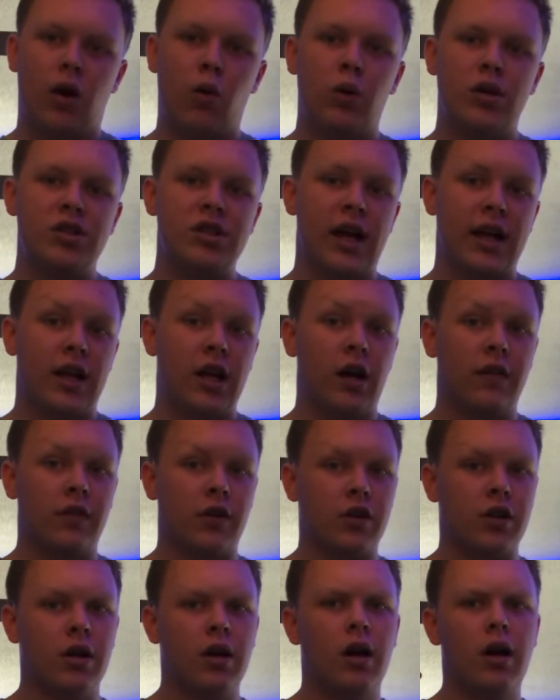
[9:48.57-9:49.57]
which I
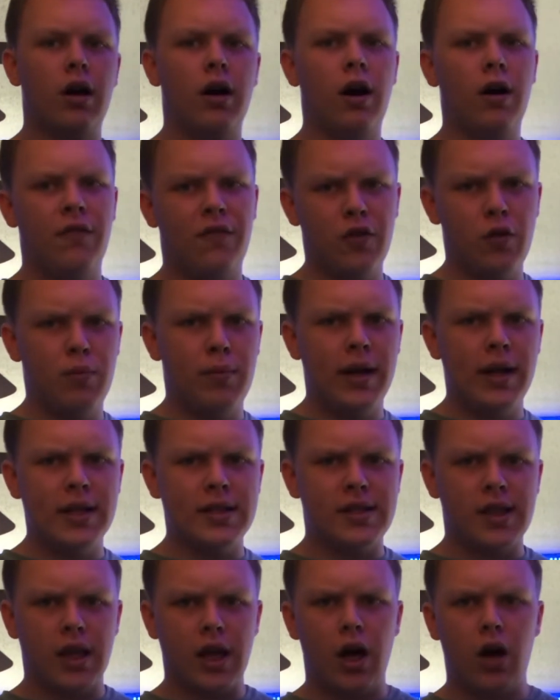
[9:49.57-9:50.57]
covered a few
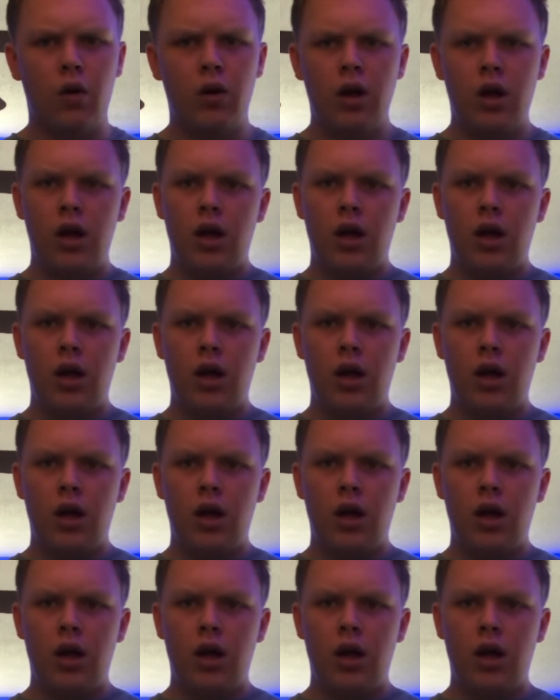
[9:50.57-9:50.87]
minutes ago.